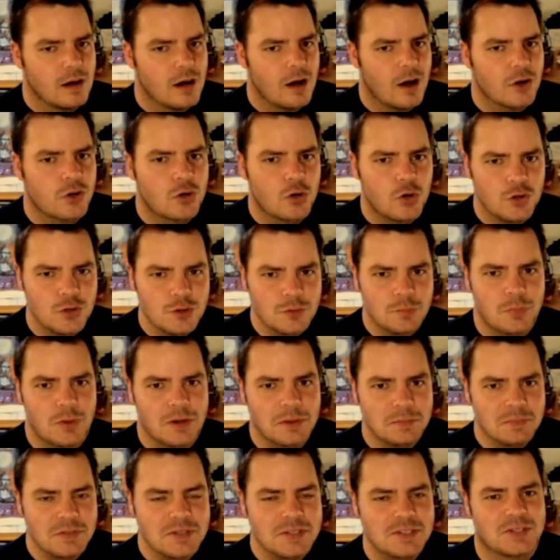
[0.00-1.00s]
I couldn't
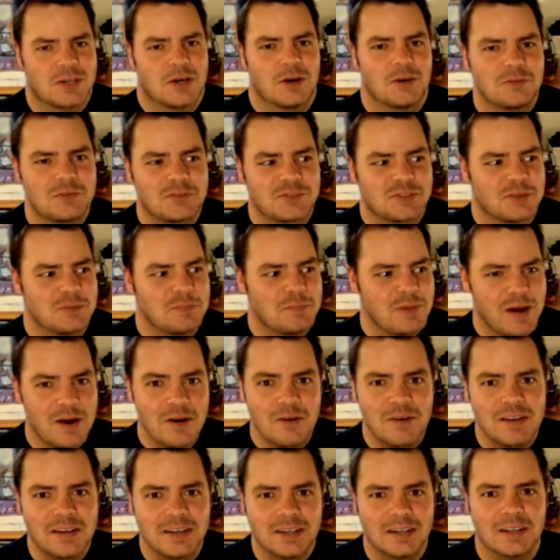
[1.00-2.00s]
bring myself to
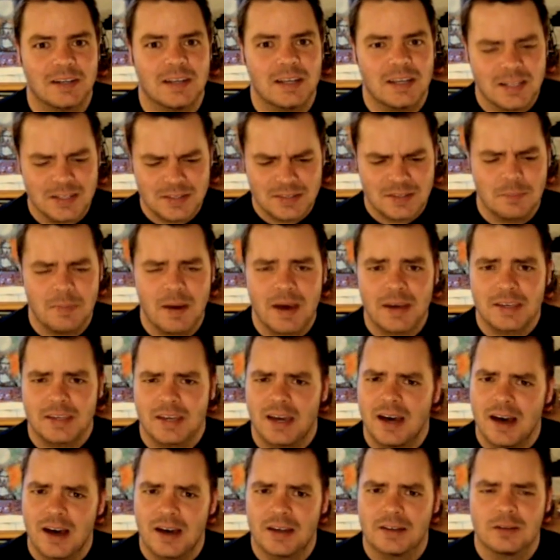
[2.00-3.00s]
burying it in the
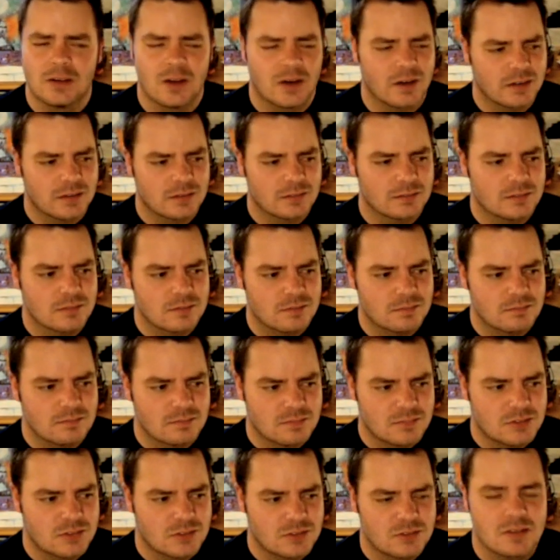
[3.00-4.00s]
backyard. Like,
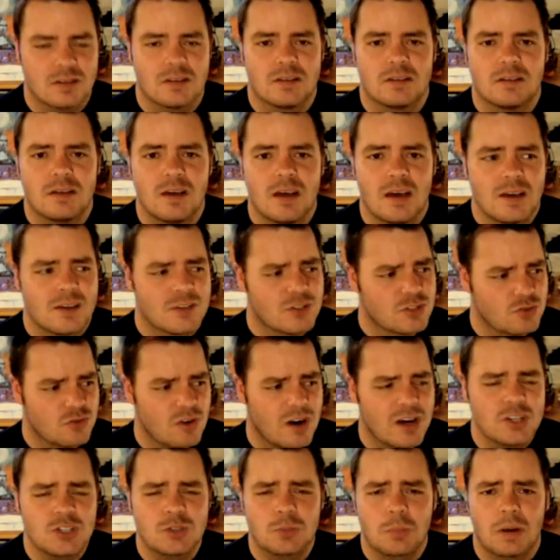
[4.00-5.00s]

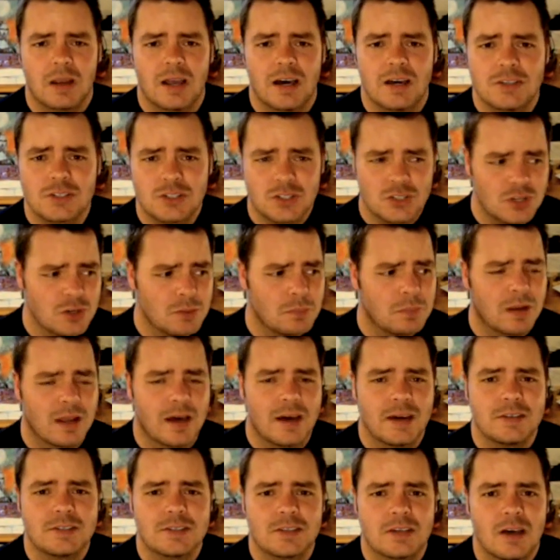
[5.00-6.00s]
strange place, new
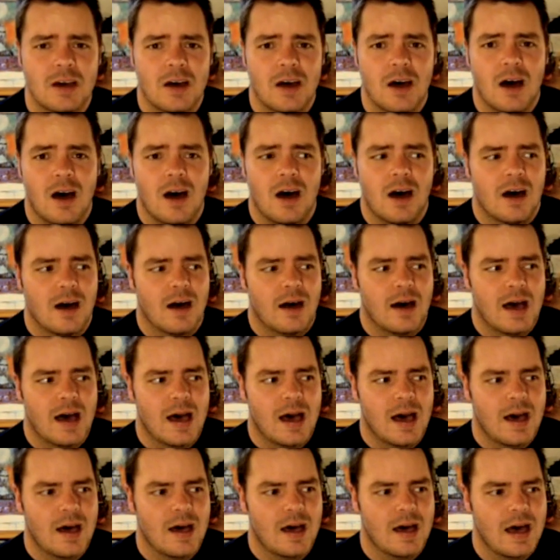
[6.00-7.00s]
place,
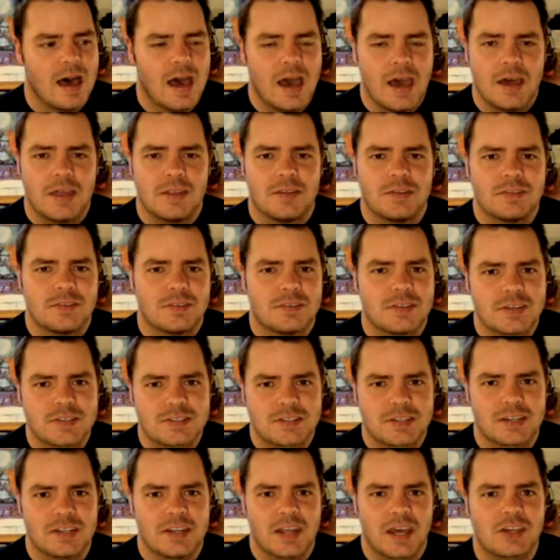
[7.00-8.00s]
and
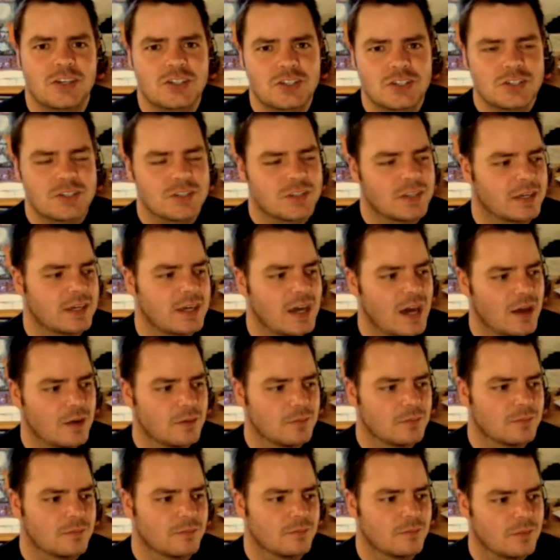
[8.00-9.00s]
this connection to the
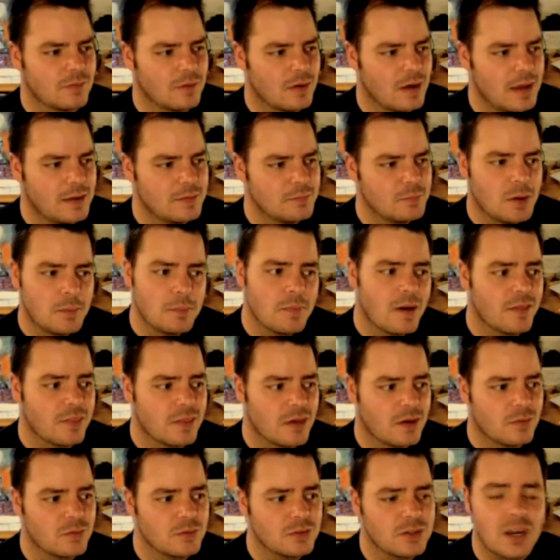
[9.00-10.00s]
cat and my
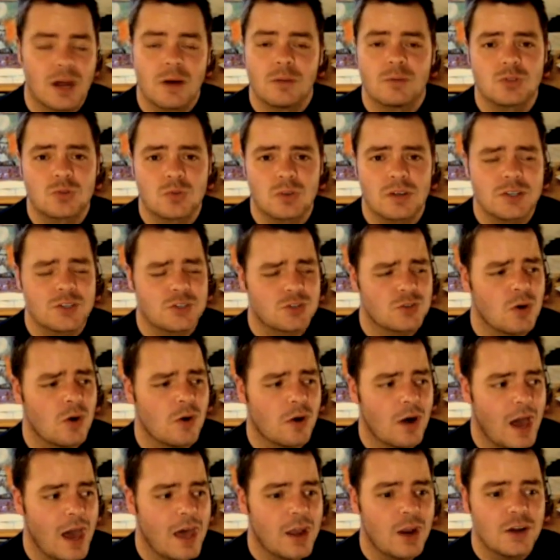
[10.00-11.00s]
mother, it was really
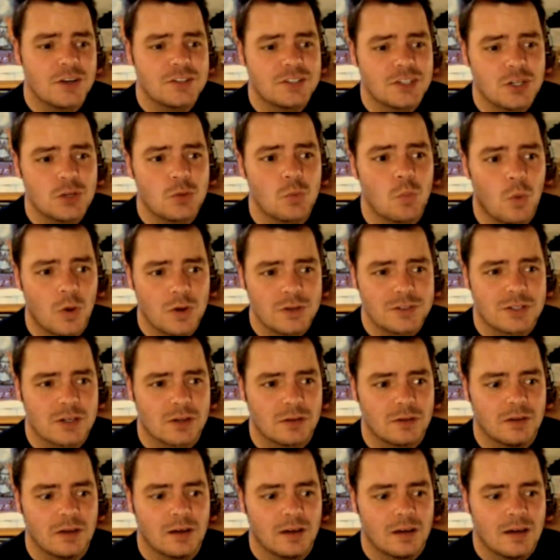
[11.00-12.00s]
strong, and I didn't want
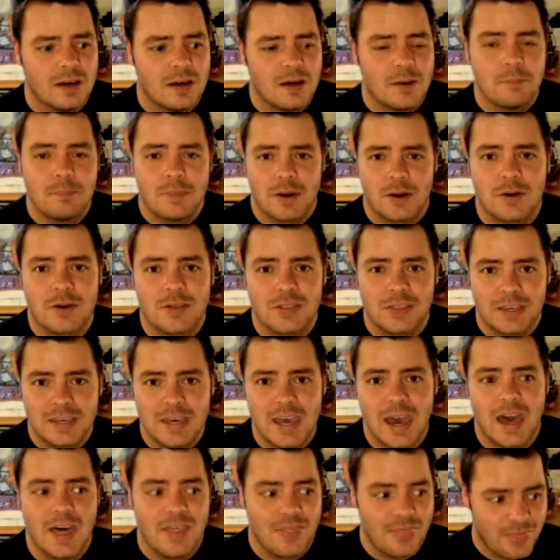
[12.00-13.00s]
to bury the
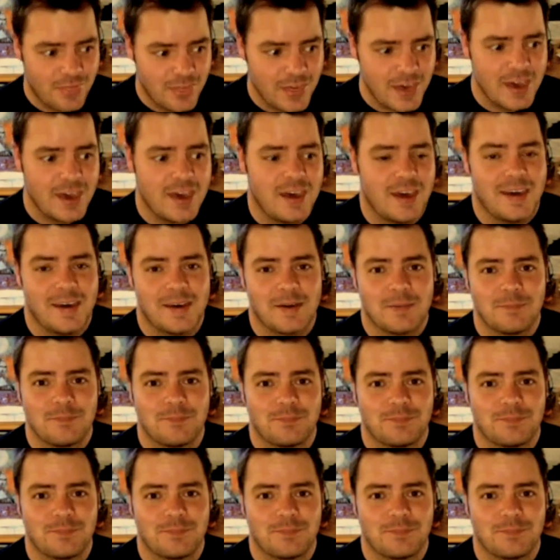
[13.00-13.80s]
cat there.